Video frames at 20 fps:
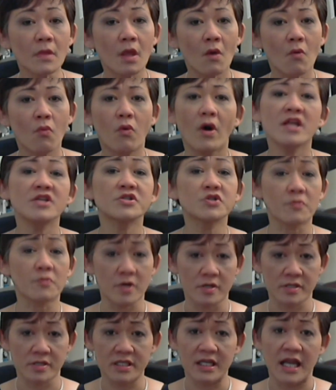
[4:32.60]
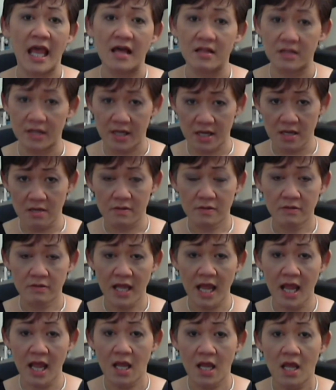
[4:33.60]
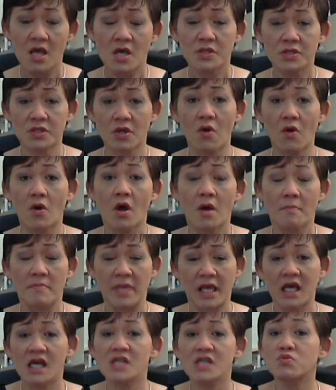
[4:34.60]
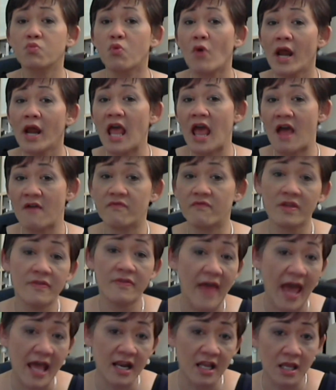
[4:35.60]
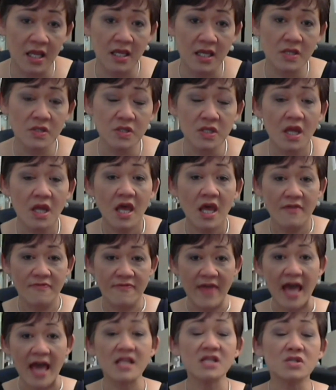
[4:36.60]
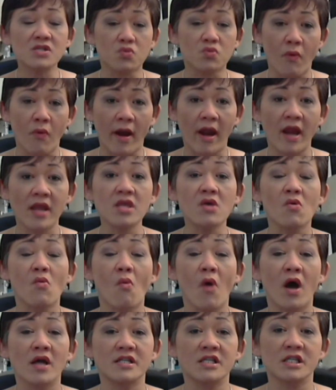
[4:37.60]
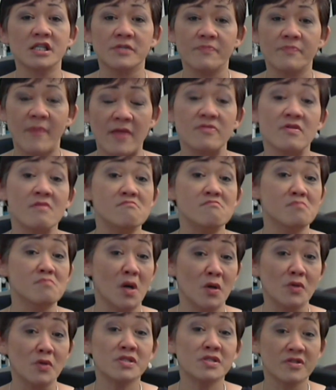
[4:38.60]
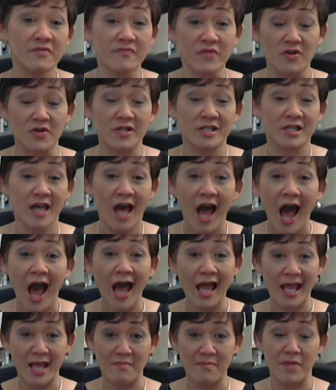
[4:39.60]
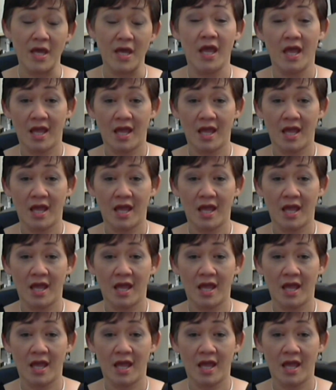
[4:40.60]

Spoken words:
what is your personality? Okay. So because whatever that is where you want to spend the most of your time